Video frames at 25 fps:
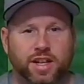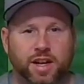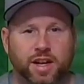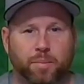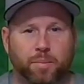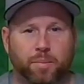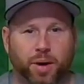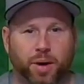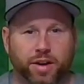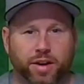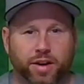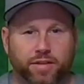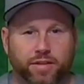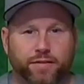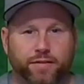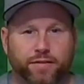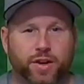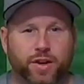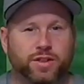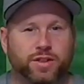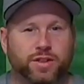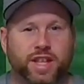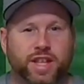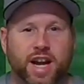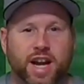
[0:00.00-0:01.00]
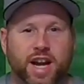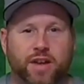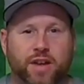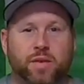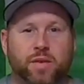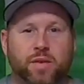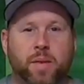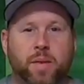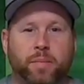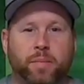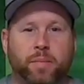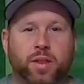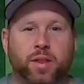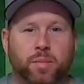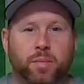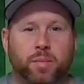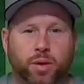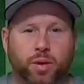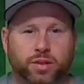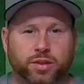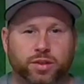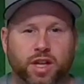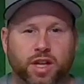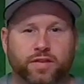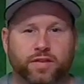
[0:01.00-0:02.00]
but first that I remember the
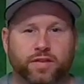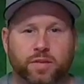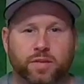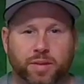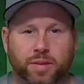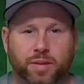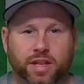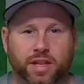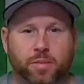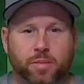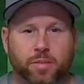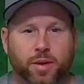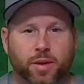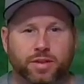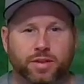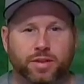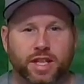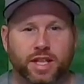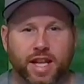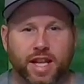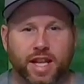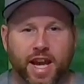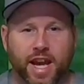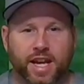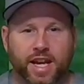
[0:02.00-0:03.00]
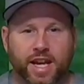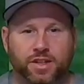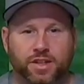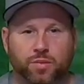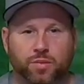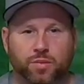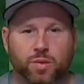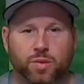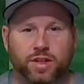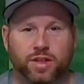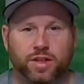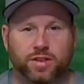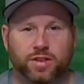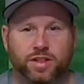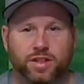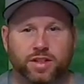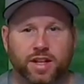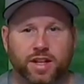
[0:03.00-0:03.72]
most of and being the most engaged was